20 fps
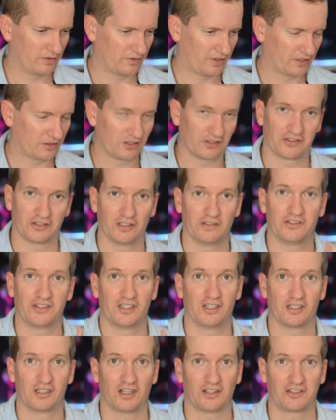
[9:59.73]
that just lives in
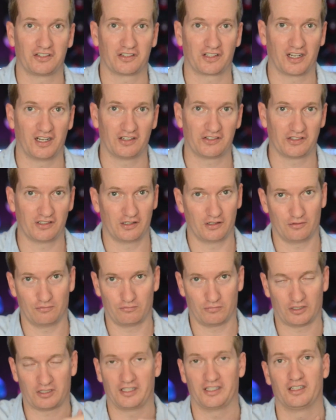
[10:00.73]
your glasses case and you
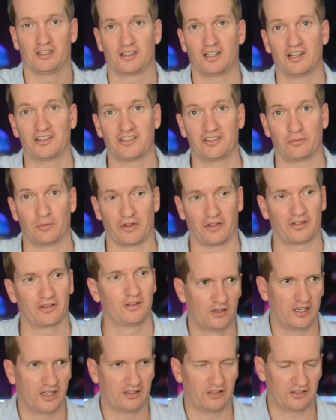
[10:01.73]
clean your glasses with.
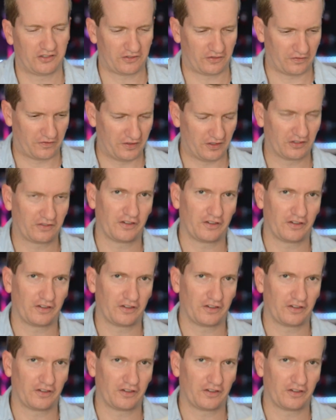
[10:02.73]
And this feels